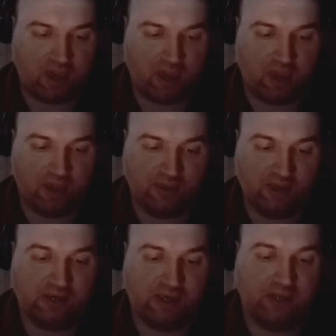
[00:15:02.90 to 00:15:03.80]
and they
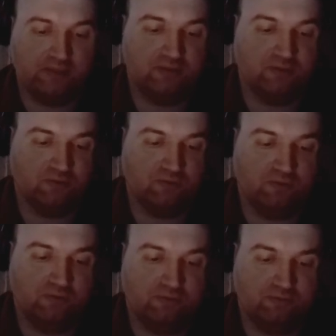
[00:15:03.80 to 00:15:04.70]
need to
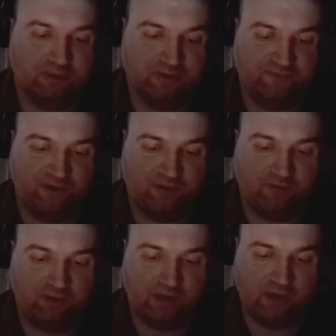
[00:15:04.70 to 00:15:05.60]
be
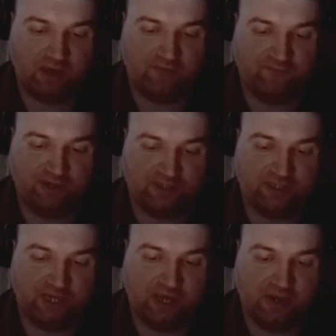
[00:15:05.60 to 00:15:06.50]
federally
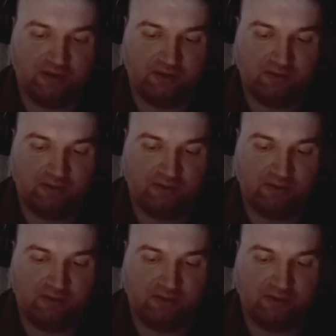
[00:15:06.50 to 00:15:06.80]
investigated